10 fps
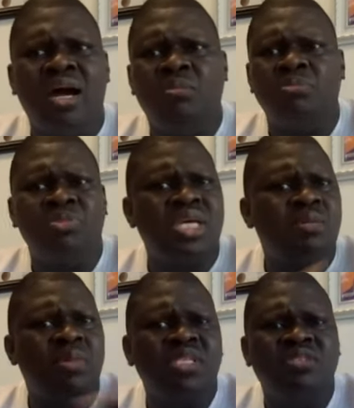Make
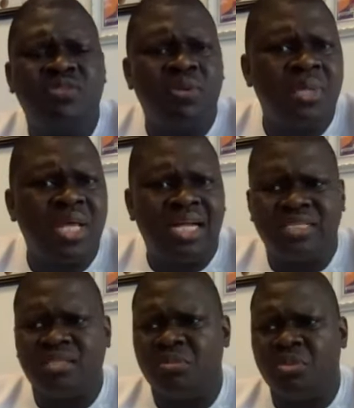money from
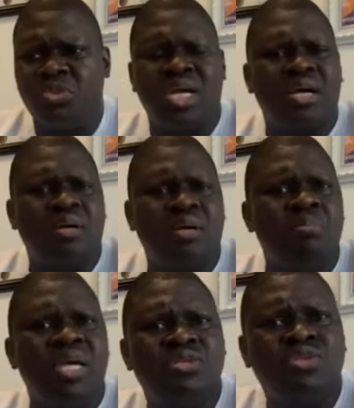that. You start
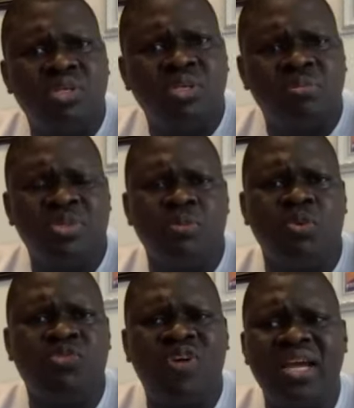mentoring people.
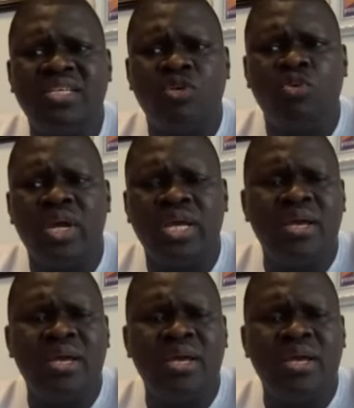Find a way.